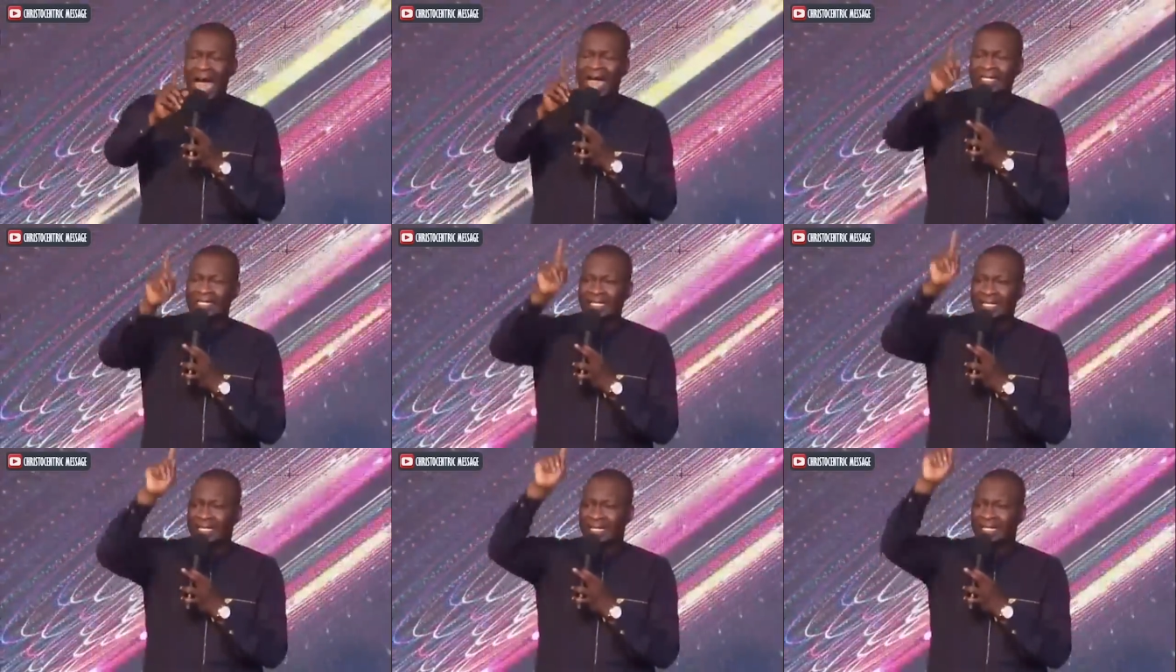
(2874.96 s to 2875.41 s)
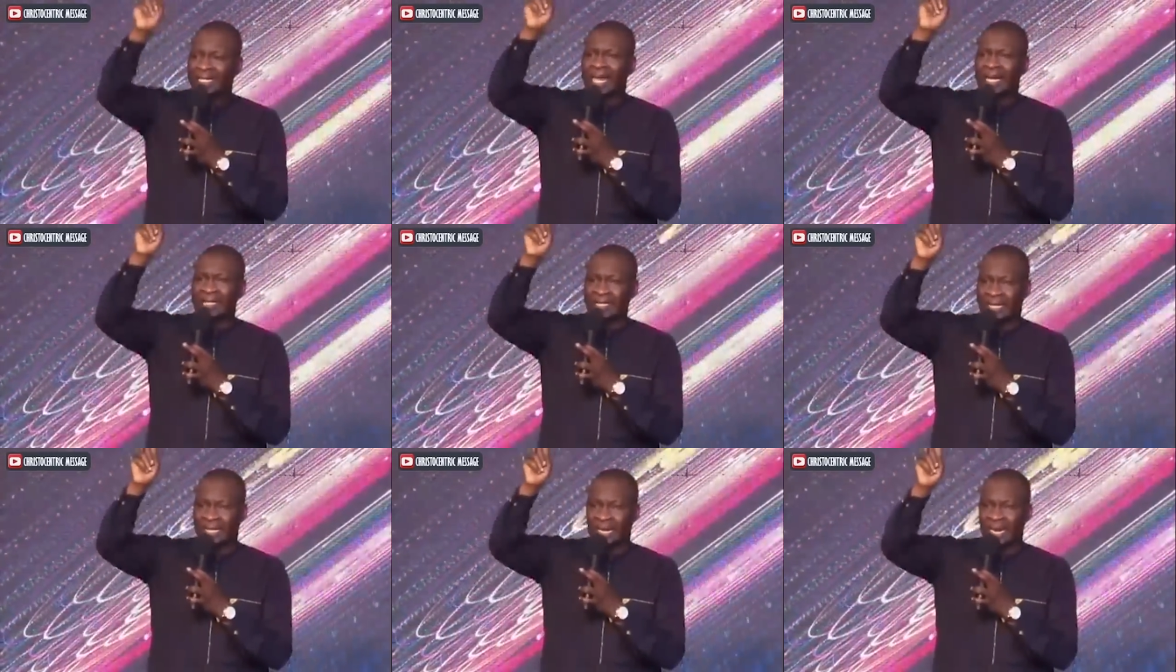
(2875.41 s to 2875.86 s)
i decree
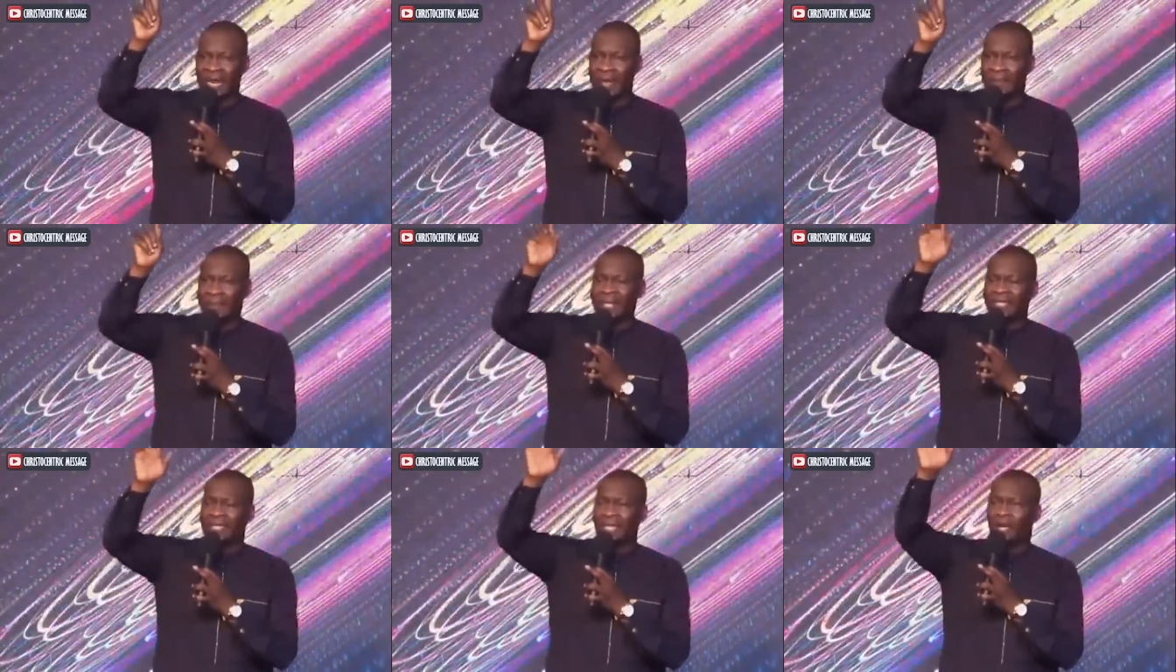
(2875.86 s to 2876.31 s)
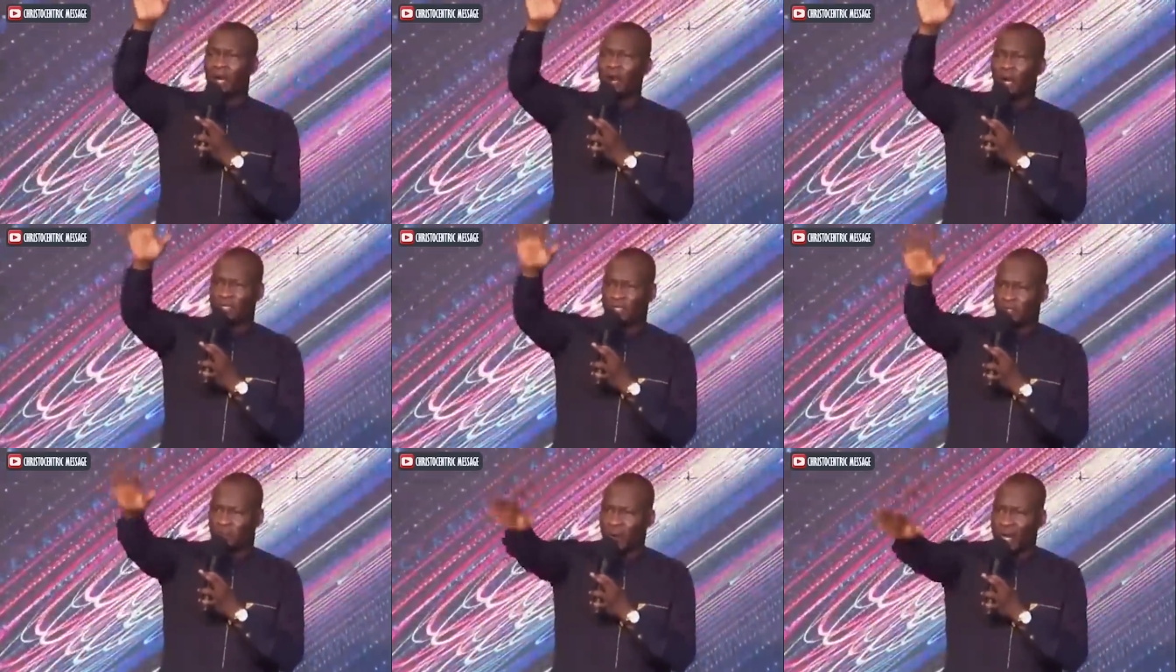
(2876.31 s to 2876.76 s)
and declare may the
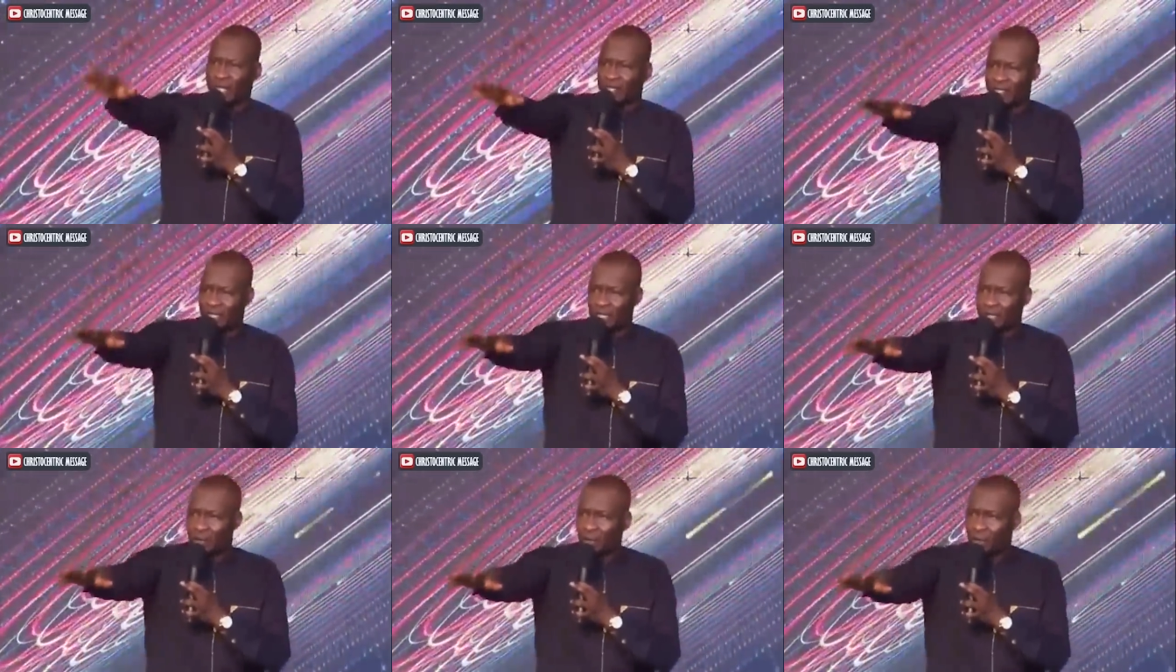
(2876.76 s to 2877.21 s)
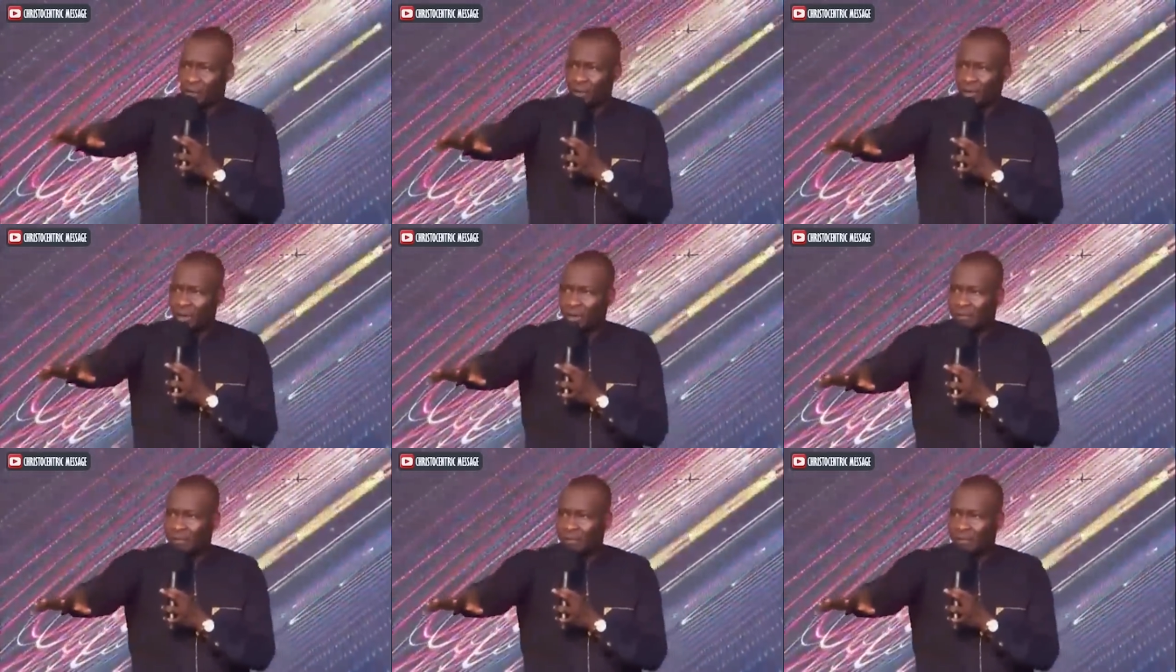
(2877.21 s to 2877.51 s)
lord strengthen you